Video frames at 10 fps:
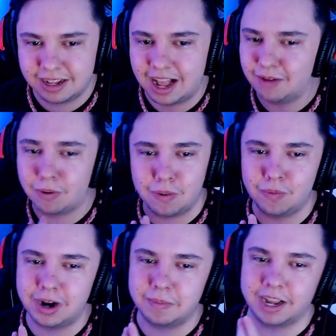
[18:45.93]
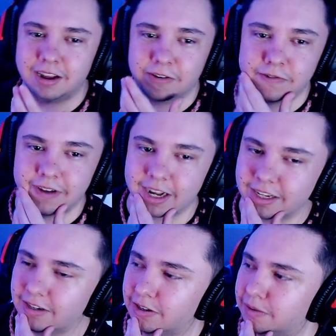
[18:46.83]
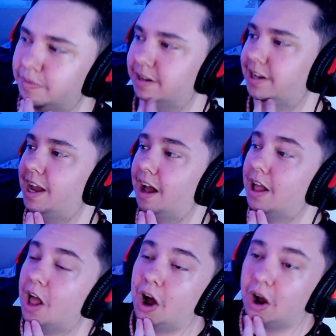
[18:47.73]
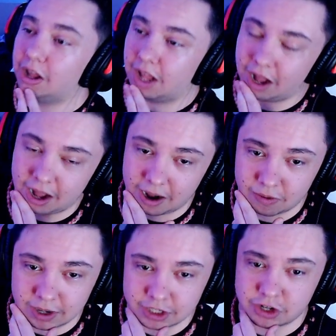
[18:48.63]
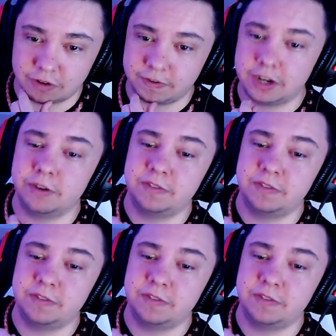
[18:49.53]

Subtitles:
well, what am I going to fucking do? But yeah, original video.